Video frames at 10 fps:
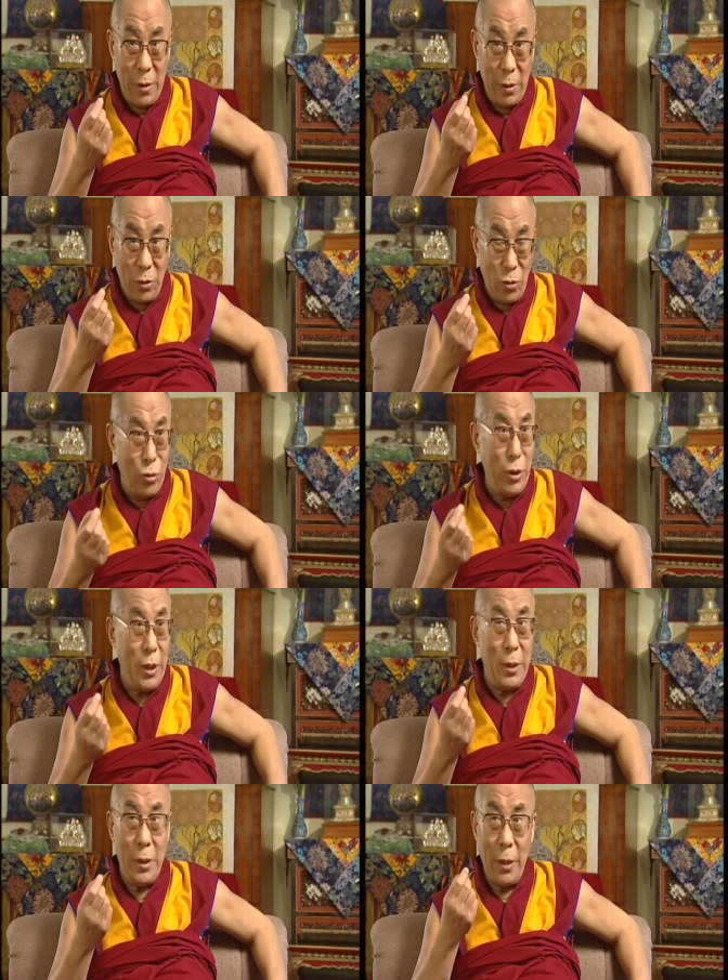
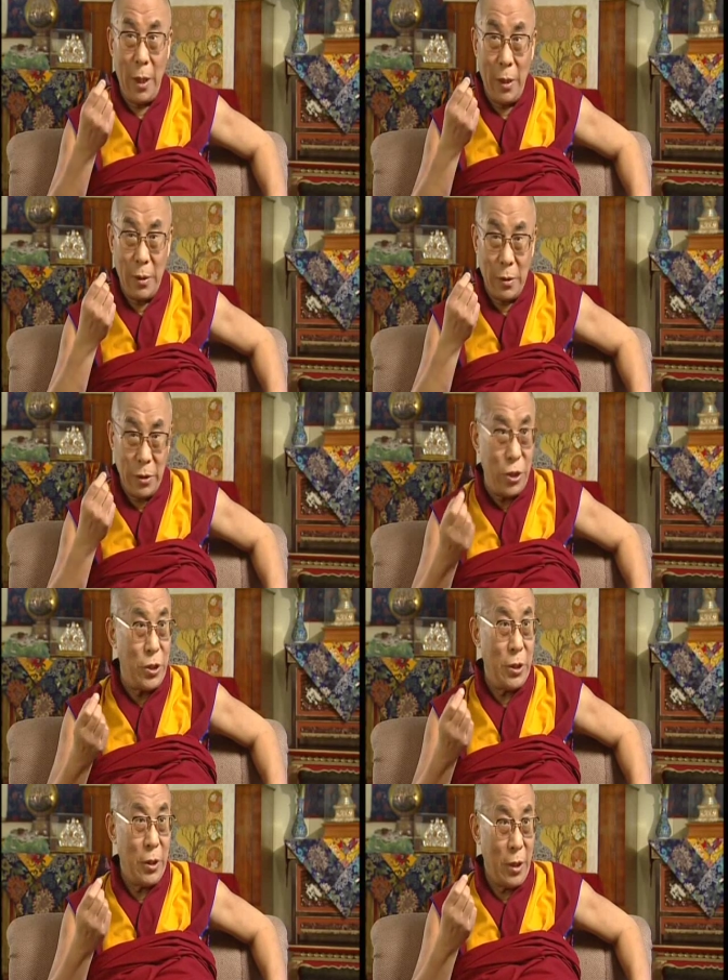unique and
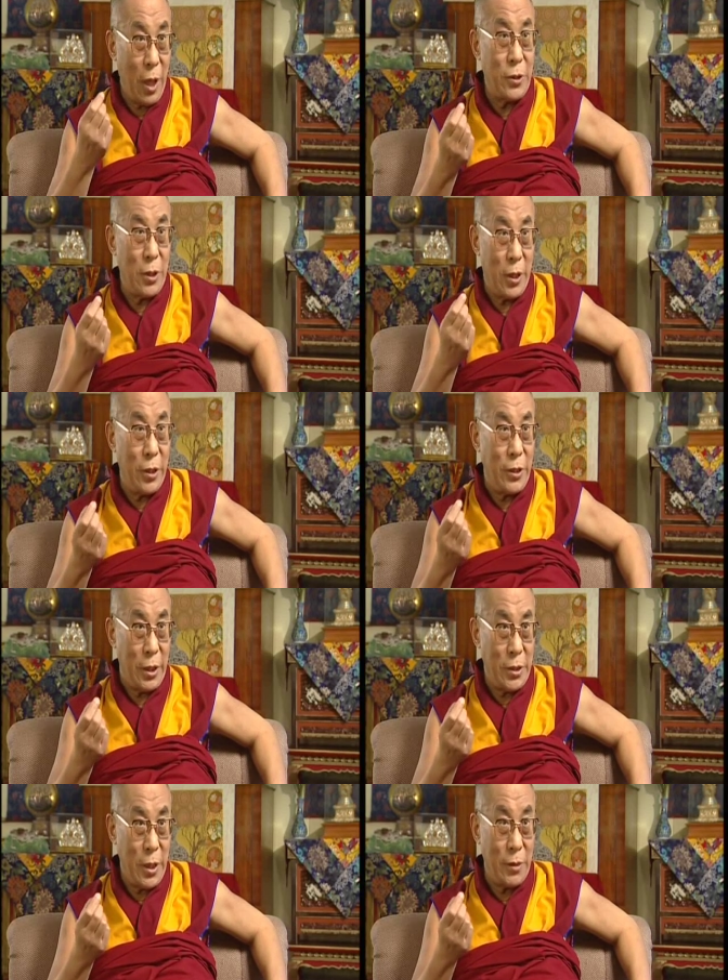rich cultural
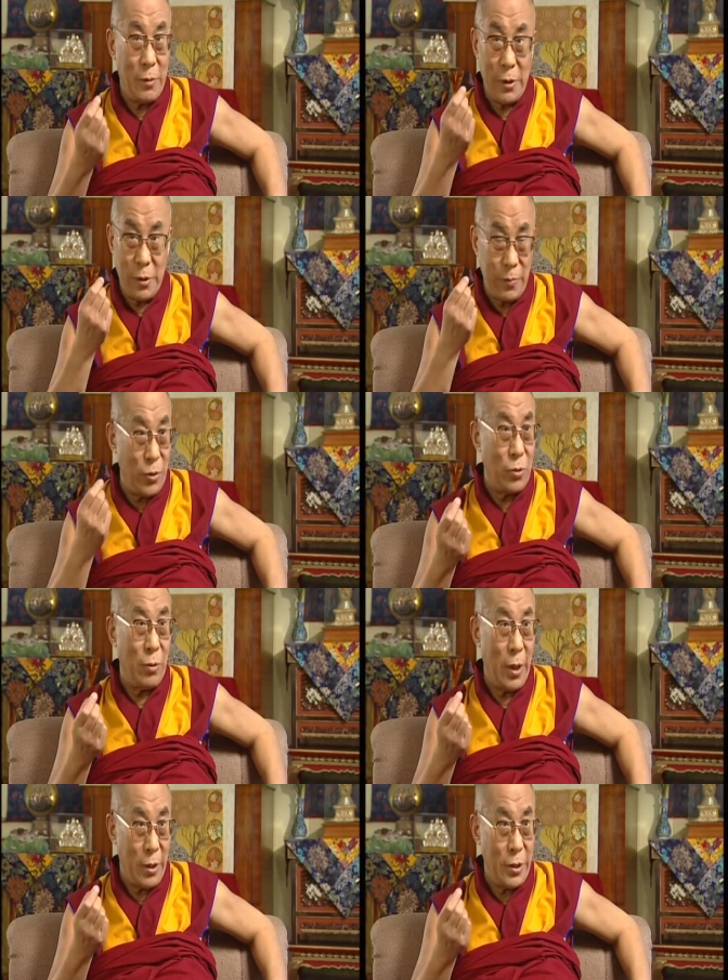heritage as well as spiritual
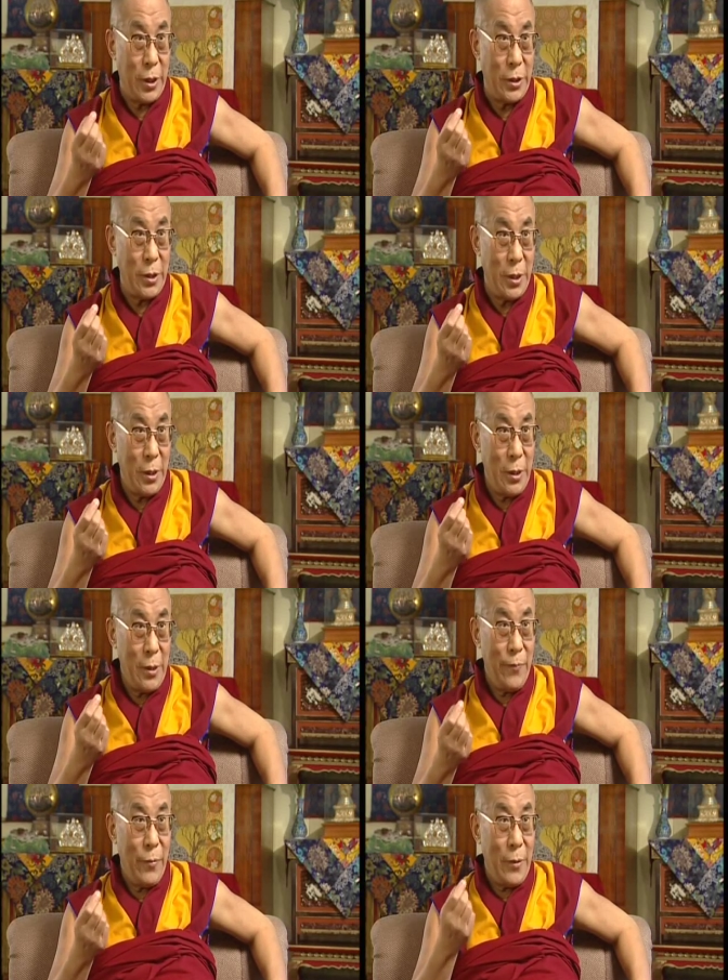heritage
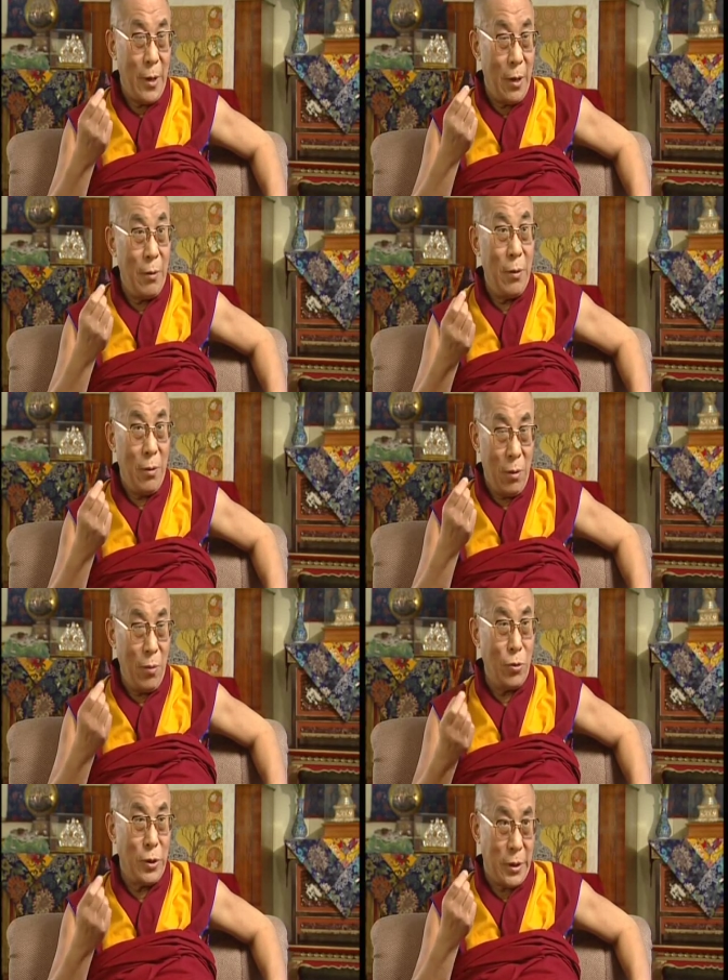now
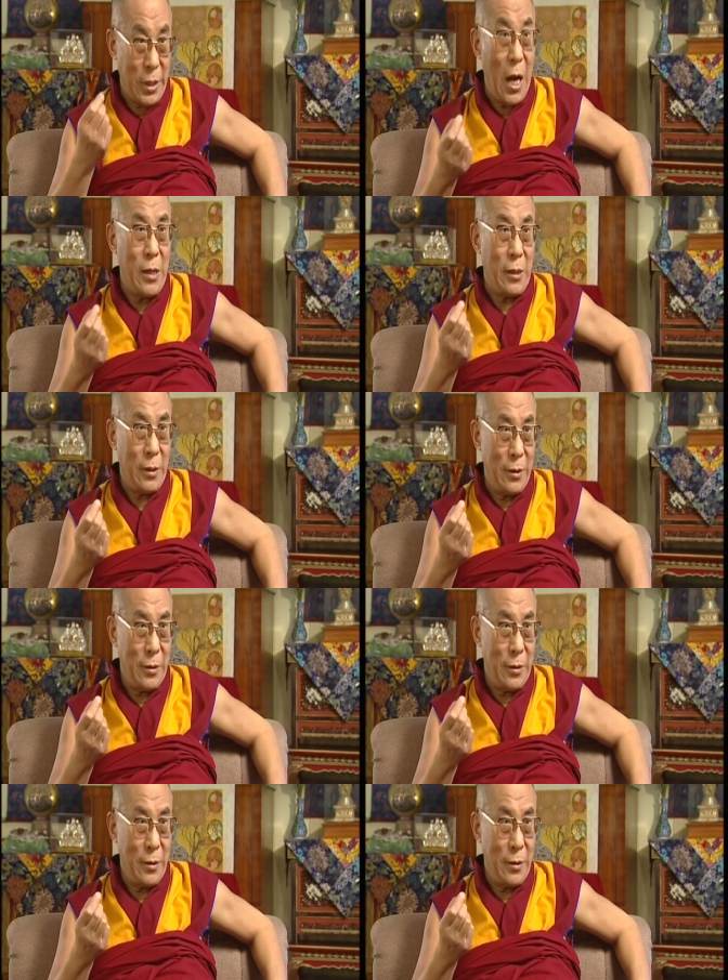almost dying.